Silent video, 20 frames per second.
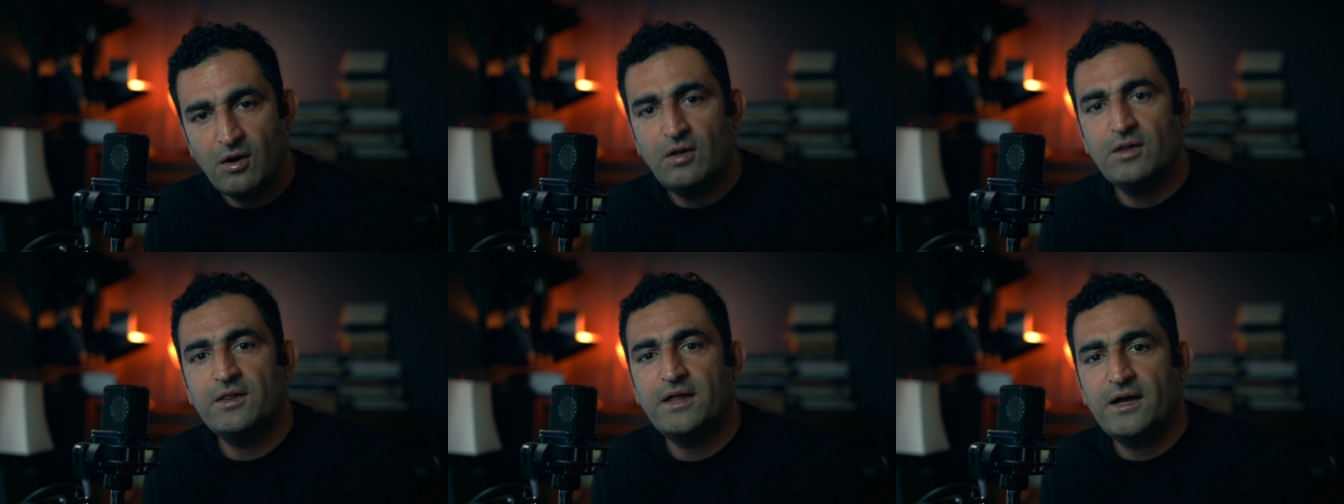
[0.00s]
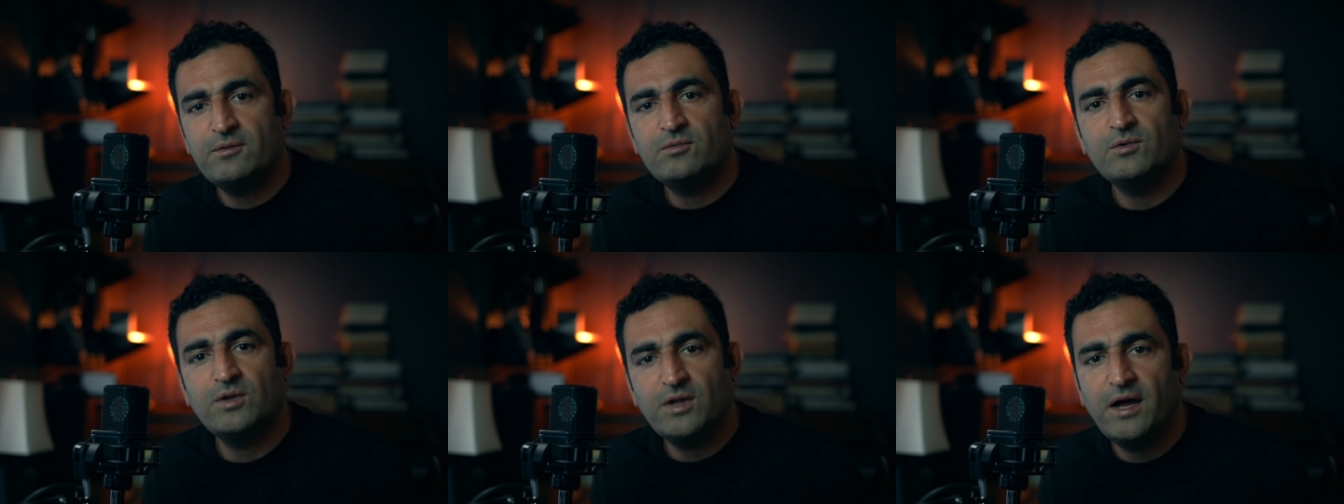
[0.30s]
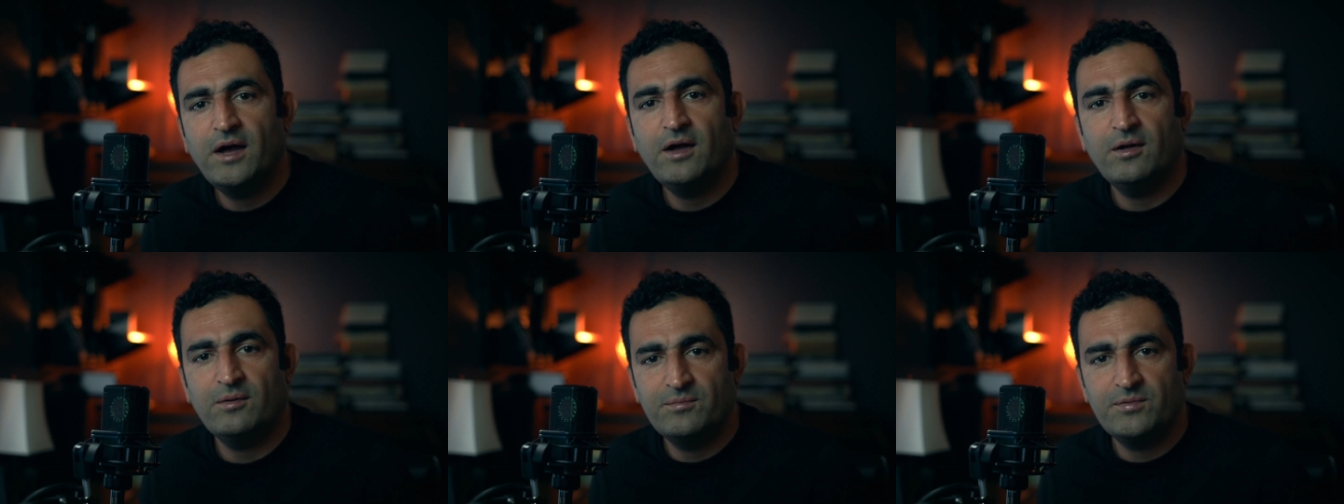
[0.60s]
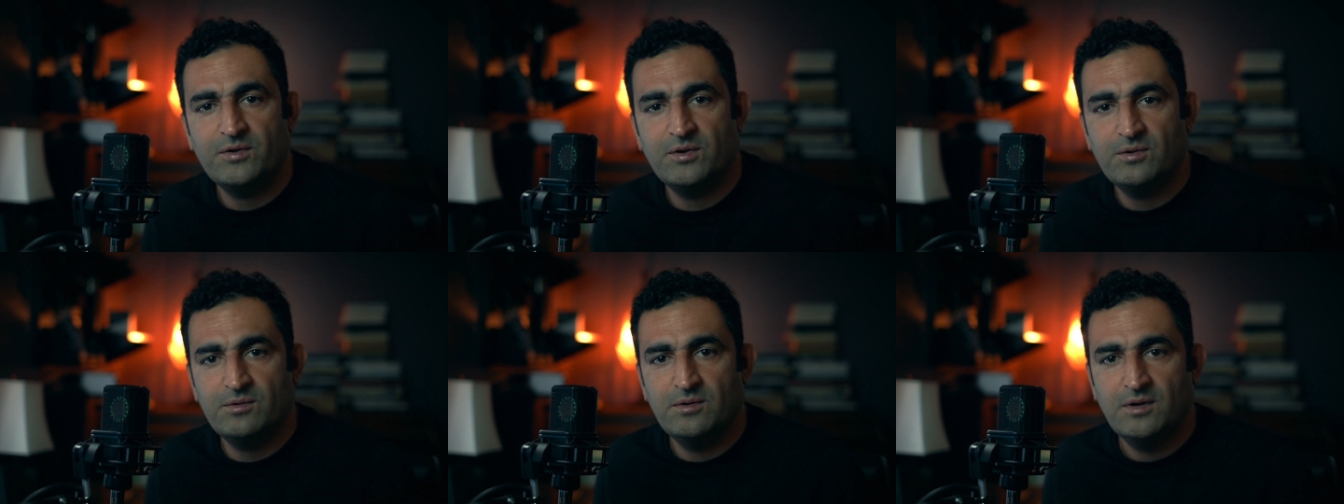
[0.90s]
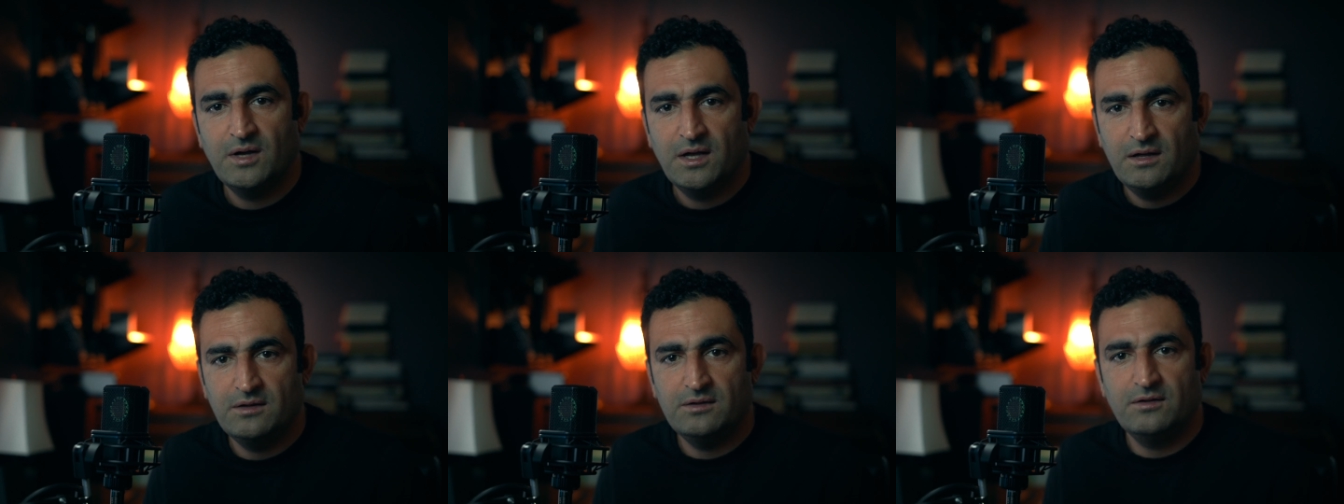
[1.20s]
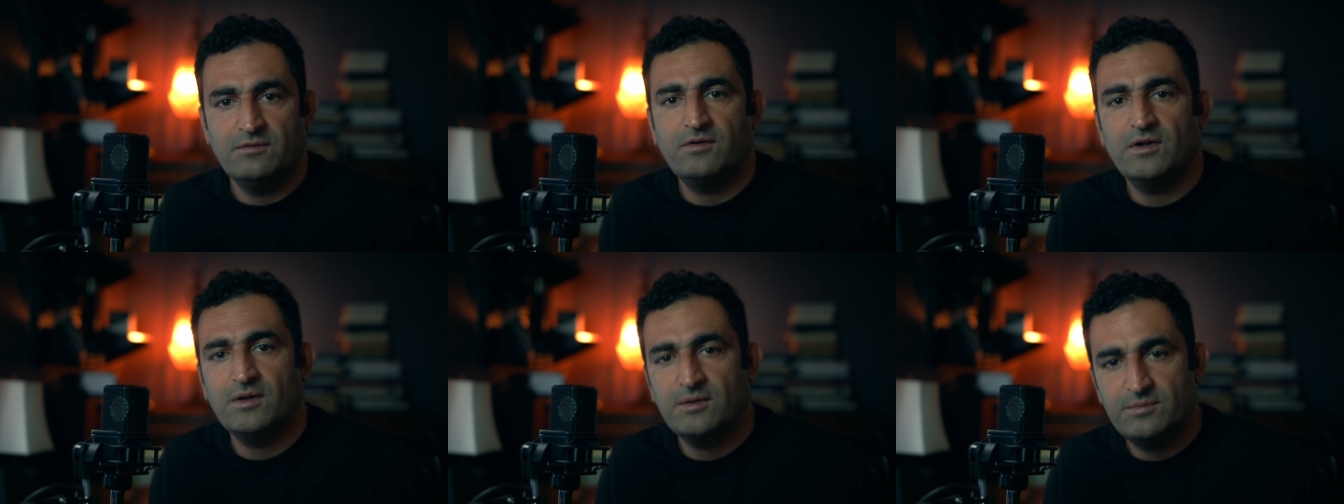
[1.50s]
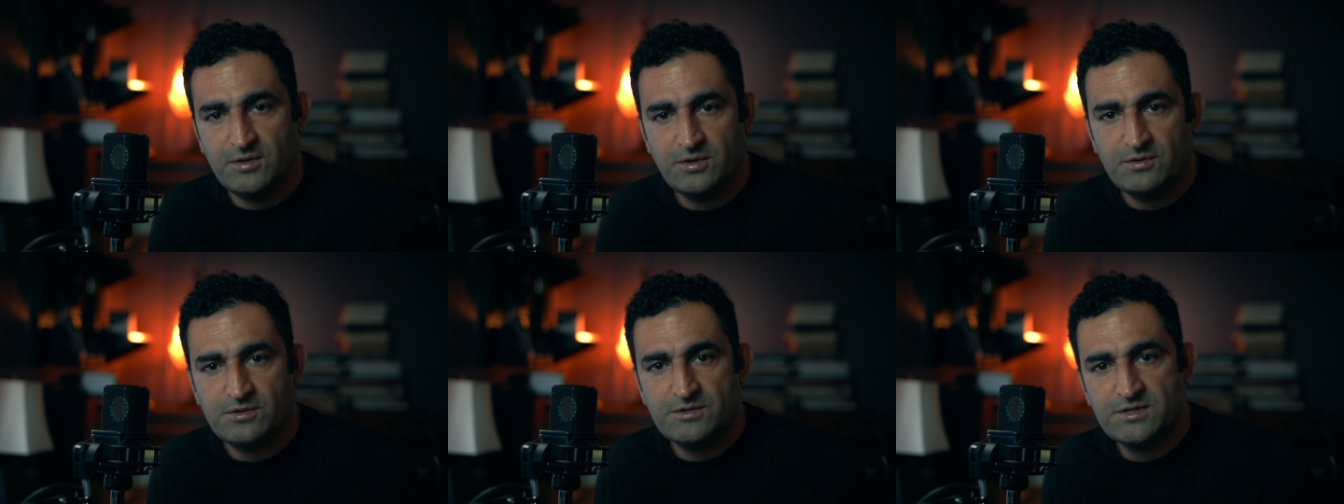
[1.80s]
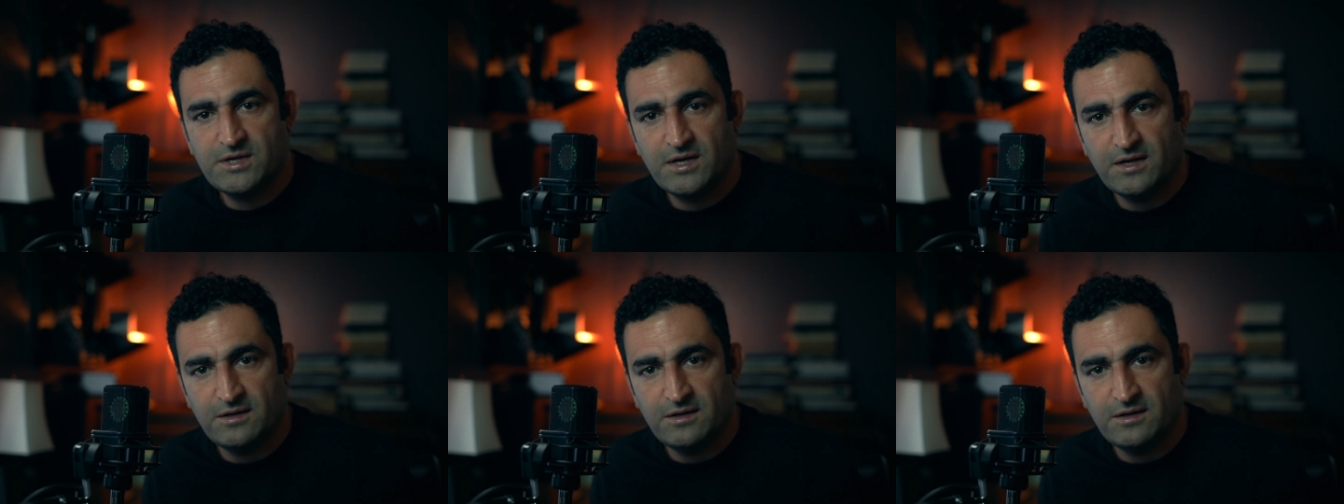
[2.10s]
All that will help you develop your